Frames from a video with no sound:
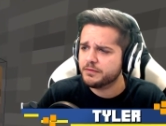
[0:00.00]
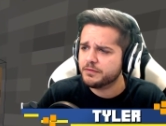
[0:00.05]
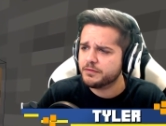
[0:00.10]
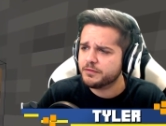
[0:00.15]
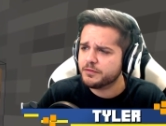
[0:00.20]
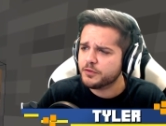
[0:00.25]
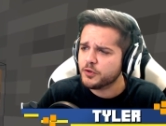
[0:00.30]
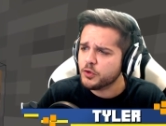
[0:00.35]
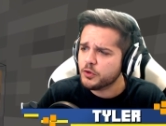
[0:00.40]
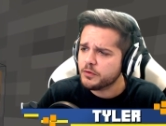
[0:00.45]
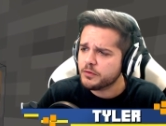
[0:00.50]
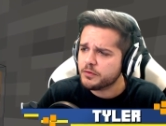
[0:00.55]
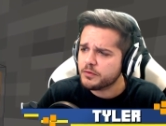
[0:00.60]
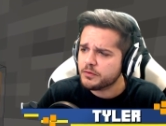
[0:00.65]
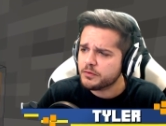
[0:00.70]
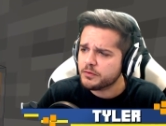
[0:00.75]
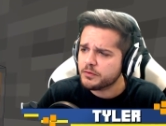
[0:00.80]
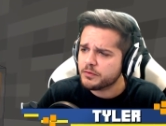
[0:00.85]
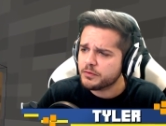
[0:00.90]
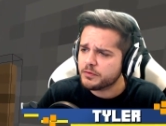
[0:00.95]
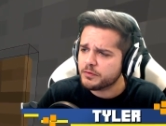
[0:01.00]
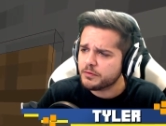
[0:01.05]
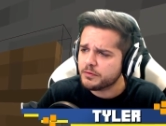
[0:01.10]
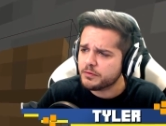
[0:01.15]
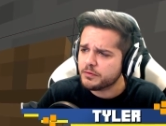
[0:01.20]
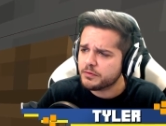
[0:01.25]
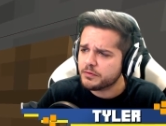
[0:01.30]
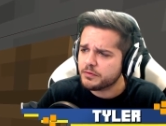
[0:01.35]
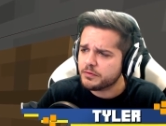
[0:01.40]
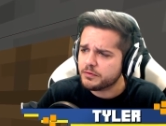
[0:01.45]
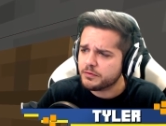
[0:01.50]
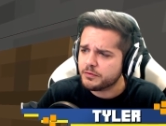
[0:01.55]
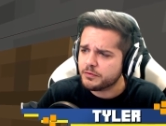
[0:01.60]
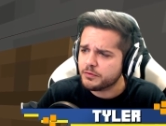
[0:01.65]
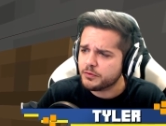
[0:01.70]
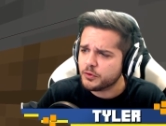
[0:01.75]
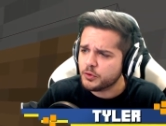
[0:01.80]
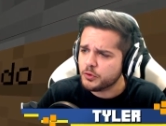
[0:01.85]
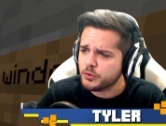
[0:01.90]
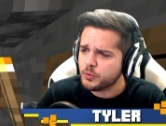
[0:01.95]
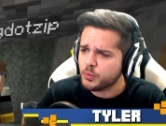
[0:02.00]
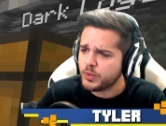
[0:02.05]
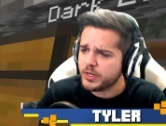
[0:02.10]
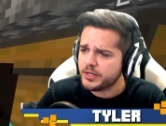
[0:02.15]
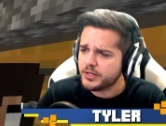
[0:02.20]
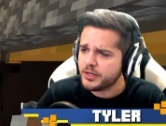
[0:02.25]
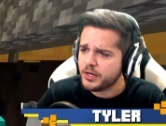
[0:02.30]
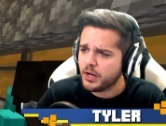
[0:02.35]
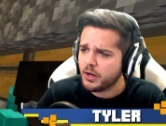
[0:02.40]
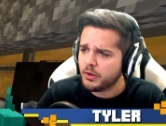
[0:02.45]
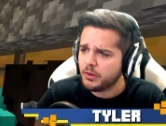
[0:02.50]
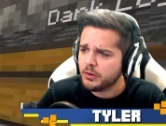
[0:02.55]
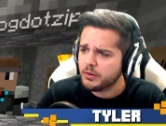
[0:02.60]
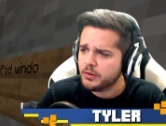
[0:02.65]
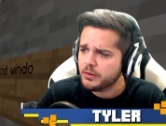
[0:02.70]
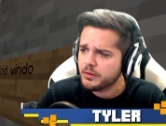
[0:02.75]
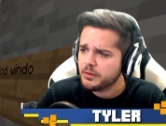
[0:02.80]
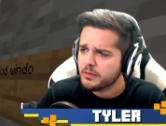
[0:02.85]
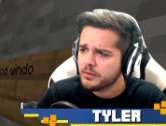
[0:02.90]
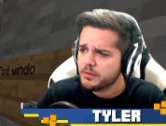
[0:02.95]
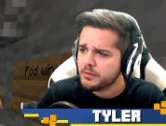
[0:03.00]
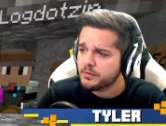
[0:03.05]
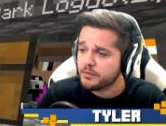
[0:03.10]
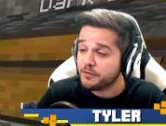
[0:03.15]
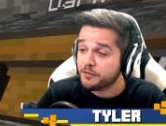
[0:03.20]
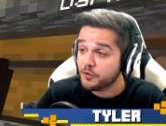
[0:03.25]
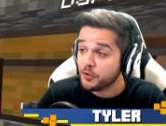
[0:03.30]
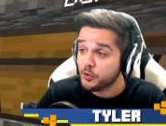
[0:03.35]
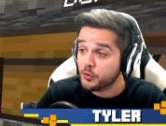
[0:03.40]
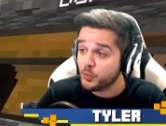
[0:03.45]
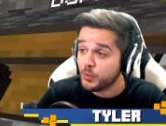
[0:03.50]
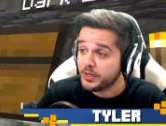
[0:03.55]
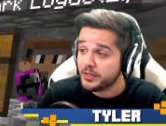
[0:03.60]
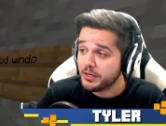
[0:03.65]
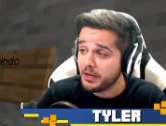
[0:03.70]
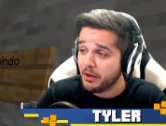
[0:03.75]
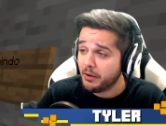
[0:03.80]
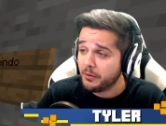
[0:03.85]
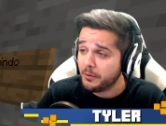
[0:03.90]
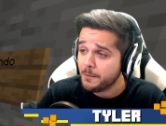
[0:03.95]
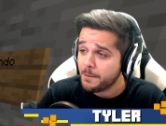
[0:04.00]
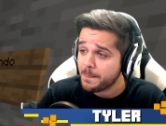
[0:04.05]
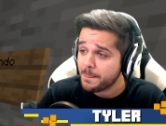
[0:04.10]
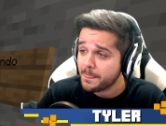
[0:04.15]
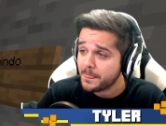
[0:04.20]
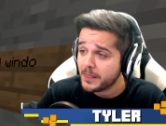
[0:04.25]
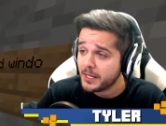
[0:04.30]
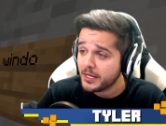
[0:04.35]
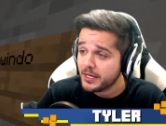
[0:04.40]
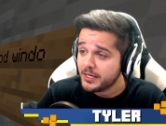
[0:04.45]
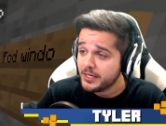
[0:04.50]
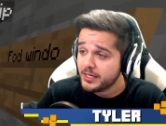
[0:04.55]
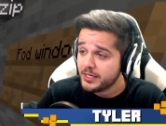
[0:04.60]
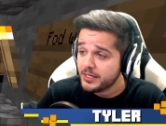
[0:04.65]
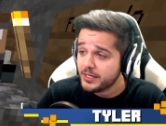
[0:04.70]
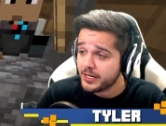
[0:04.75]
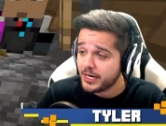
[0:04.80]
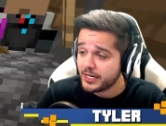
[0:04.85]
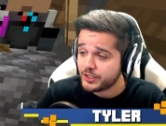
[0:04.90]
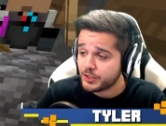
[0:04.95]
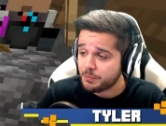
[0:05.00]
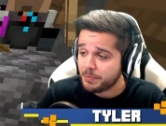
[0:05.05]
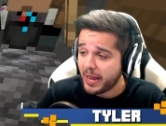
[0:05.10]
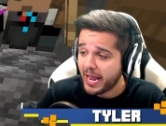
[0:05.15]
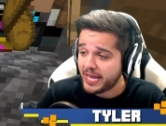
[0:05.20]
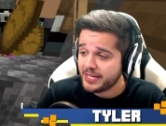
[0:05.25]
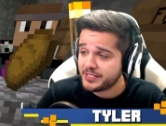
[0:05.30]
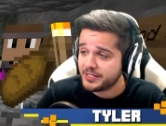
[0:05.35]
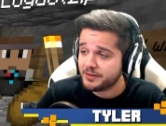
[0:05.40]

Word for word: food f food window? Food window? You guys are passing